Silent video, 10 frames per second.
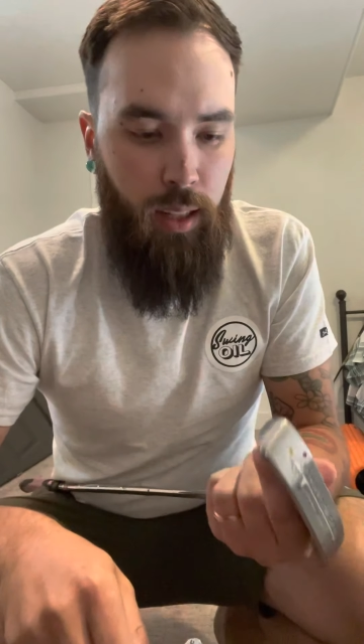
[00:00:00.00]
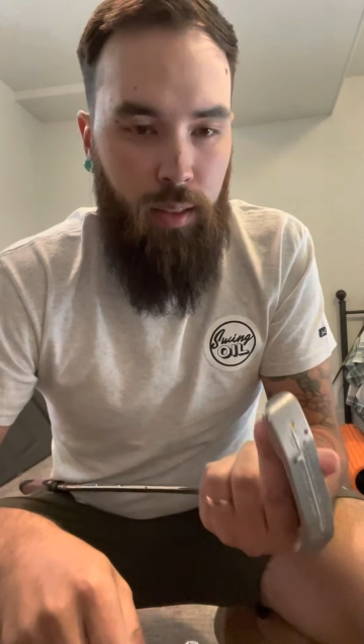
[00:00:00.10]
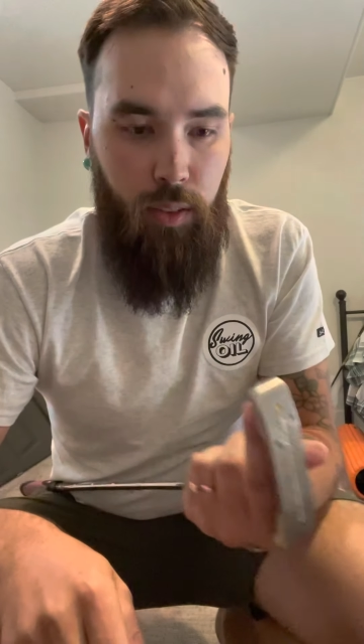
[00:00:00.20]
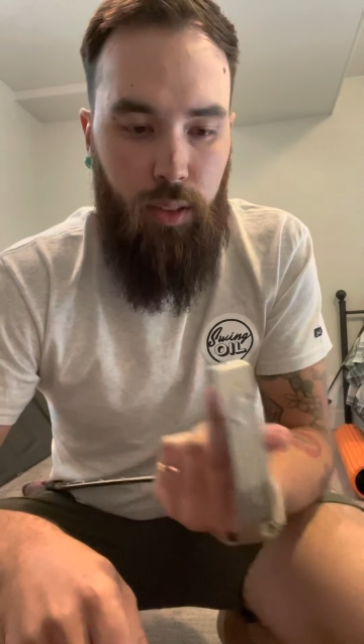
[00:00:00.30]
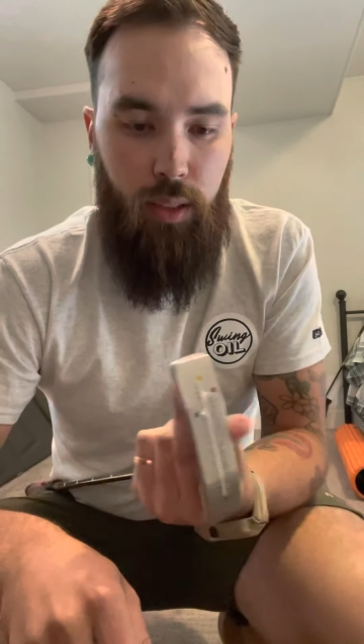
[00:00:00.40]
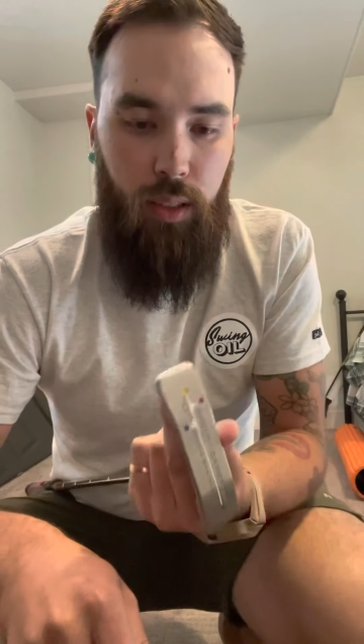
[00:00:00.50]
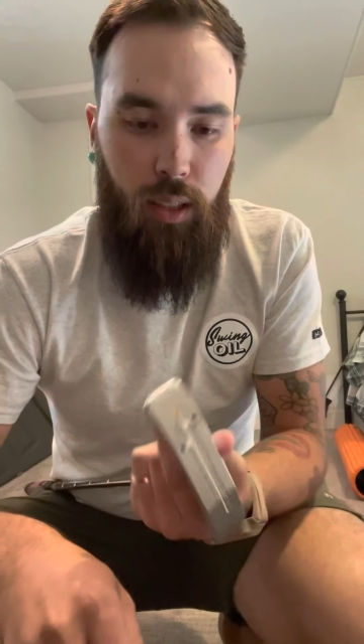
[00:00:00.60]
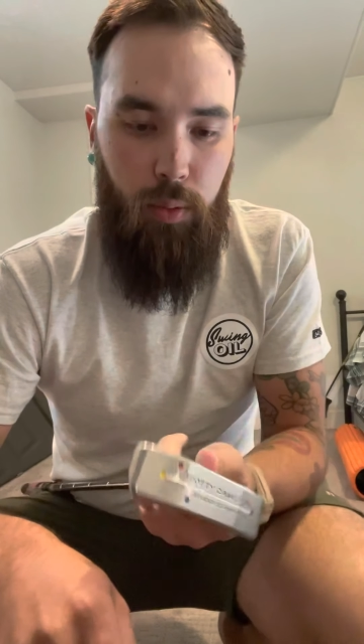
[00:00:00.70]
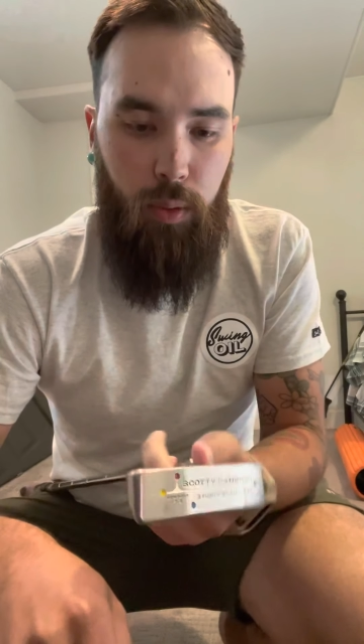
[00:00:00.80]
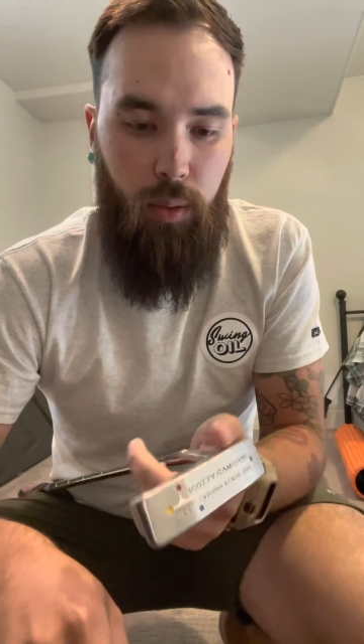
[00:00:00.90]
versus
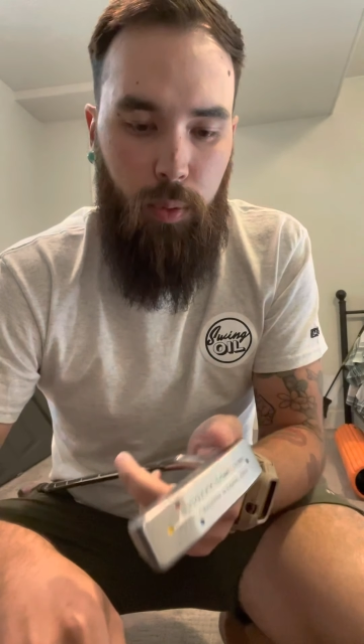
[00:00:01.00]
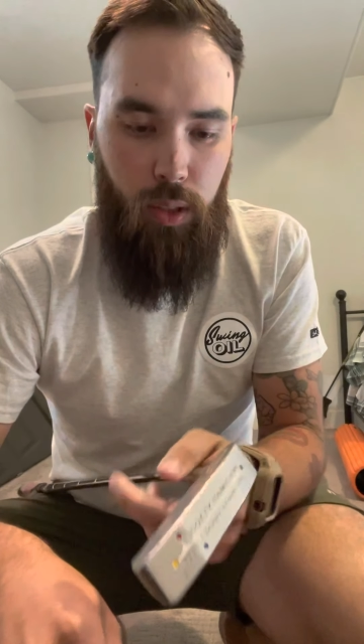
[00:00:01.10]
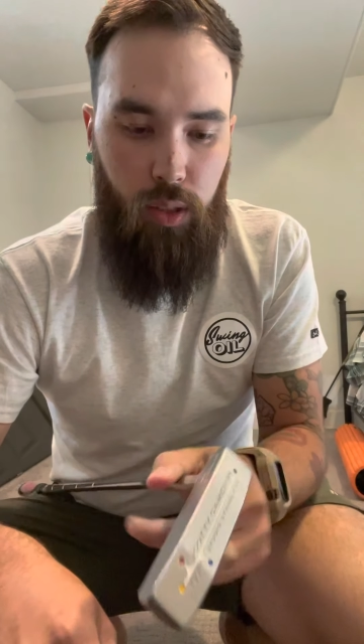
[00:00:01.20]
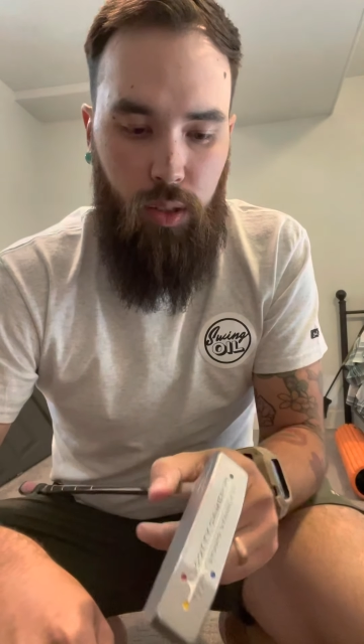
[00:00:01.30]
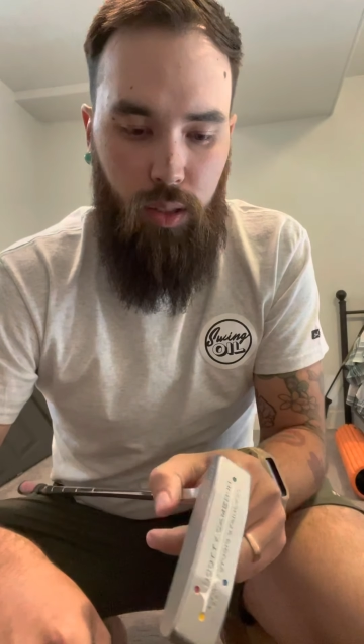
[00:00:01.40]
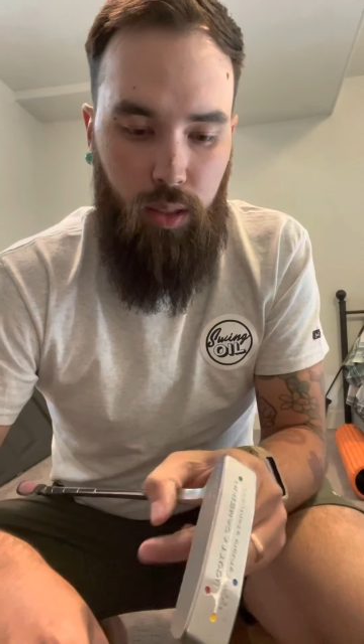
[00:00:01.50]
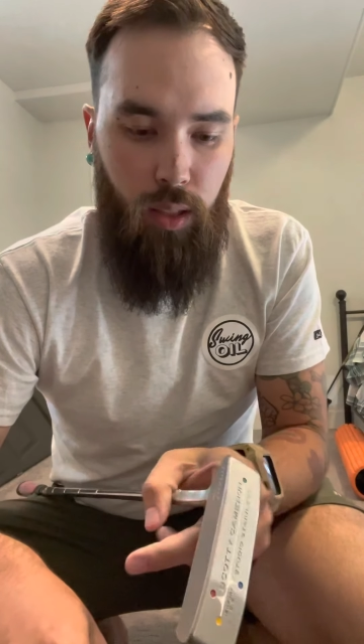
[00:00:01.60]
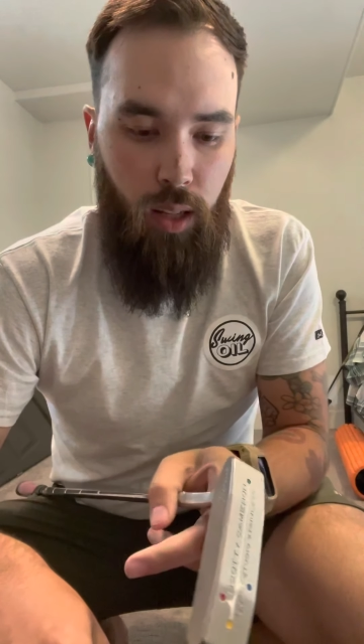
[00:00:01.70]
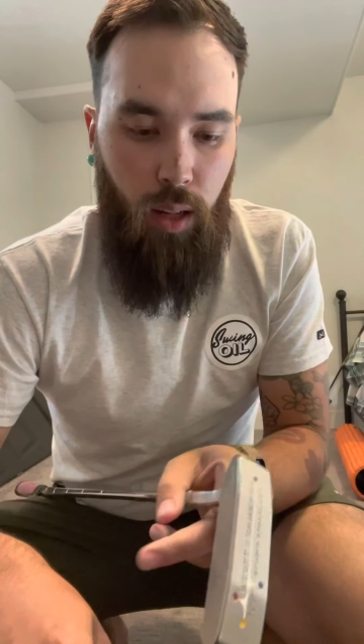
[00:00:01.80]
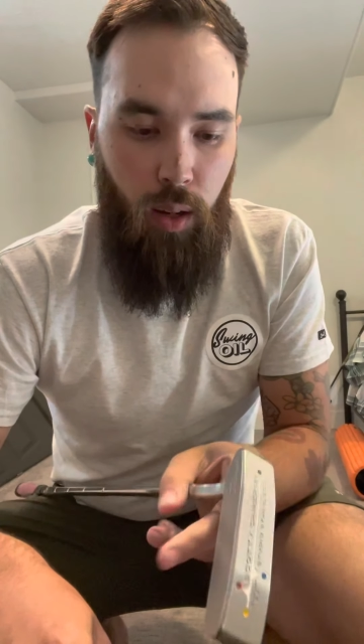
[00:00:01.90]
this one, which is just
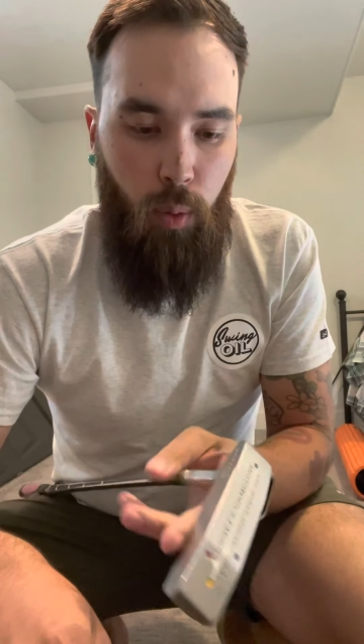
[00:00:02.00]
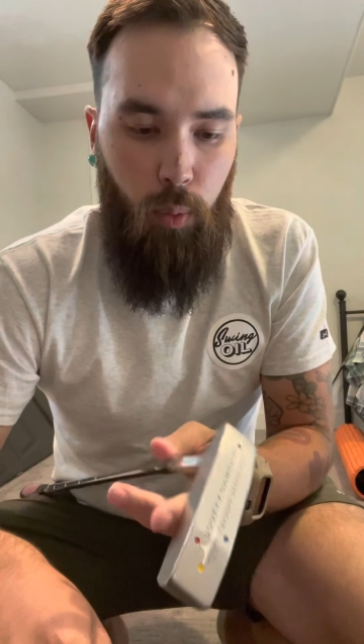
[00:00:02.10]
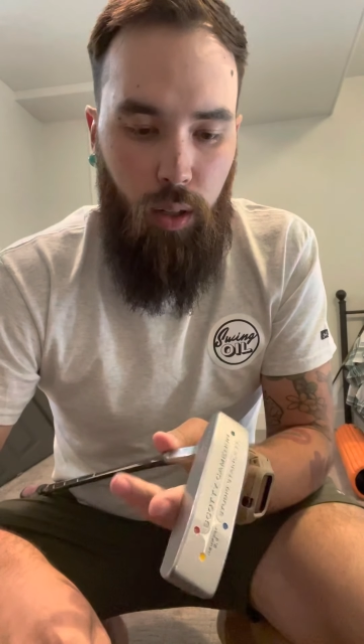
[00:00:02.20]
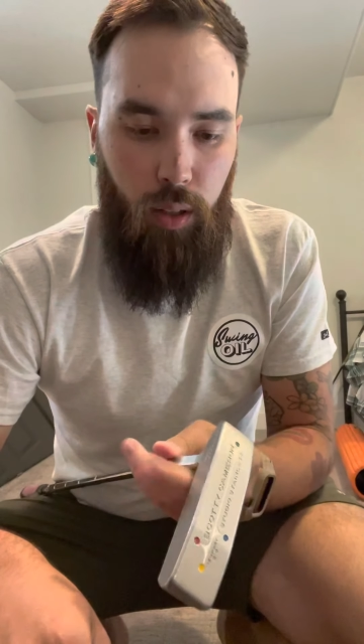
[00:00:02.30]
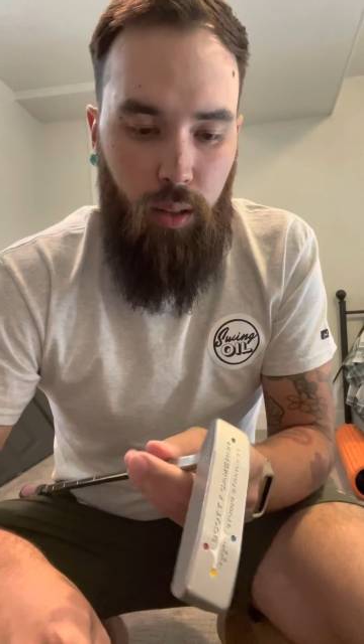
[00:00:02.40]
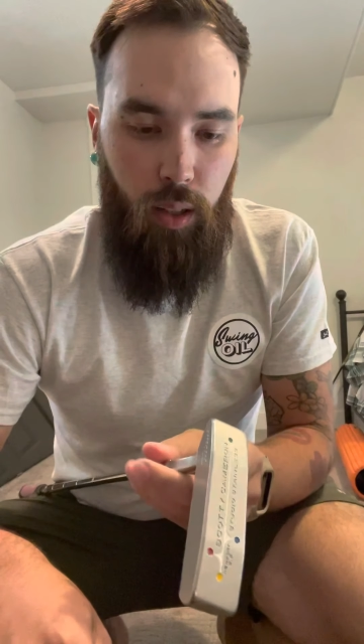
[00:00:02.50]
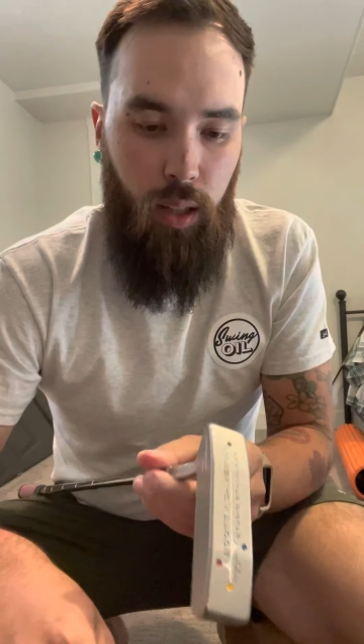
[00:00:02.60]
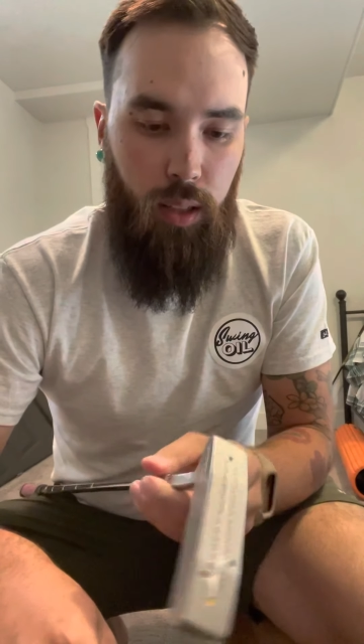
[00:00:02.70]
one